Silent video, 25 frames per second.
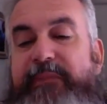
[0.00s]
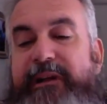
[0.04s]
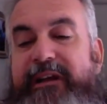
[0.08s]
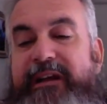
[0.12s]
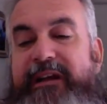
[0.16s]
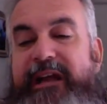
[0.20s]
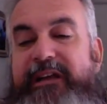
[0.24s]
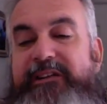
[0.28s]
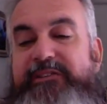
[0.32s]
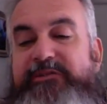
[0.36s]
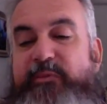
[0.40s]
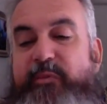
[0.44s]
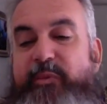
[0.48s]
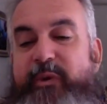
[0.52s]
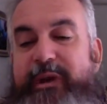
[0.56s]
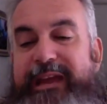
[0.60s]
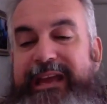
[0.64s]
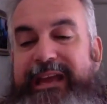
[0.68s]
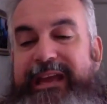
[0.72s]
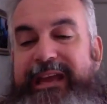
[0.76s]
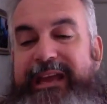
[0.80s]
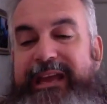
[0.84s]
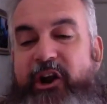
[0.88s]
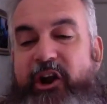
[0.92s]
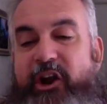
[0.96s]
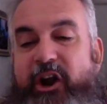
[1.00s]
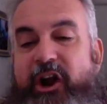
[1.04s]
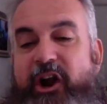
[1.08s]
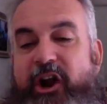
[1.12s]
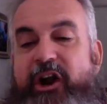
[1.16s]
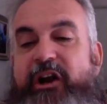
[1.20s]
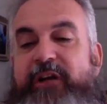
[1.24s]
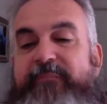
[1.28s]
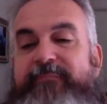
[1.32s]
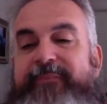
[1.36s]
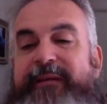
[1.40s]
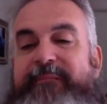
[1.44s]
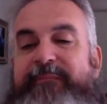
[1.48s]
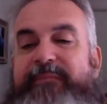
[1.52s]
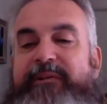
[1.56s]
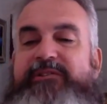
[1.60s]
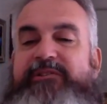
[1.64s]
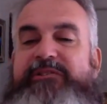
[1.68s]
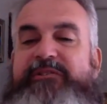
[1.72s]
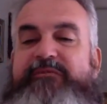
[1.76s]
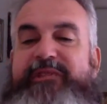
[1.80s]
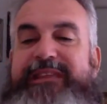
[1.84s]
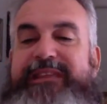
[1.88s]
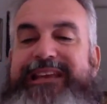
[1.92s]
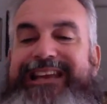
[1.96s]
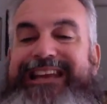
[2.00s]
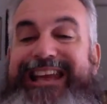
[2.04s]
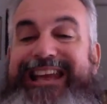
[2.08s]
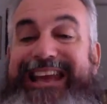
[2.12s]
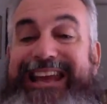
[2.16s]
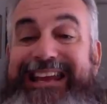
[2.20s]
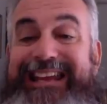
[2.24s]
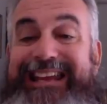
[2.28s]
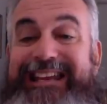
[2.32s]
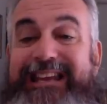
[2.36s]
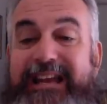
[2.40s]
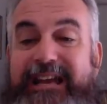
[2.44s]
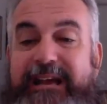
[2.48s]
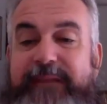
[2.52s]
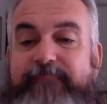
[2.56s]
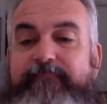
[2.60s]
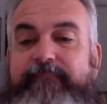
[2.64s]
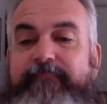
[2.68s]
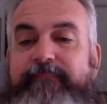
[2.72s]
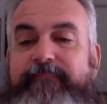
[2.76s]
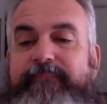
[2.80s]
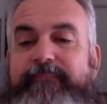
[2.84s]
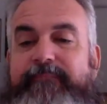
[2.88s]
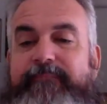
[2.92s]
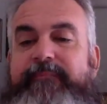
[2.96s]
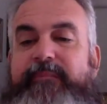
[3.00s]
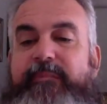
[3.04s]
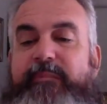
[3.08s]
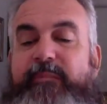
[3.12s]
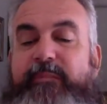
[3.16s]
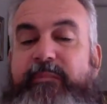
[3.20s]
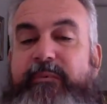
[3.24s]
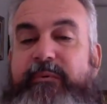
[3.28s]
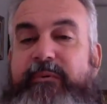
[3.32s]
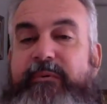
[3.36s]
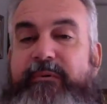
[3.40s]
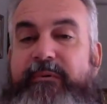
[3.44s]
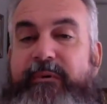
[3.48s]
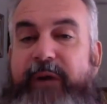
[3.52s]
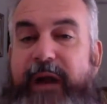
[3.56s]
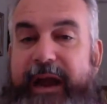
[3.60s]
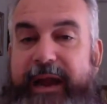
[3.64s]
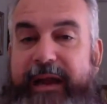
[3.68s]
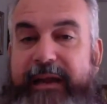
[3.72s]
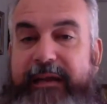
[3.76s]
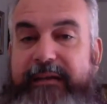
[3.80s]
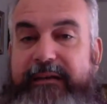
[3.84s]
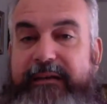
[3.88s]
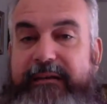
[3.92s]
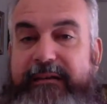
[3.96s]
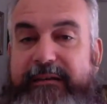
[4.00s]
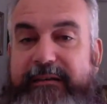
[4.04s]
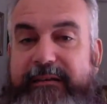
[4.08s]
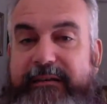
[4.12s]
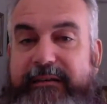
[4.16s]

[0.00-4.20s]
Because we are all members of the kingdom, right?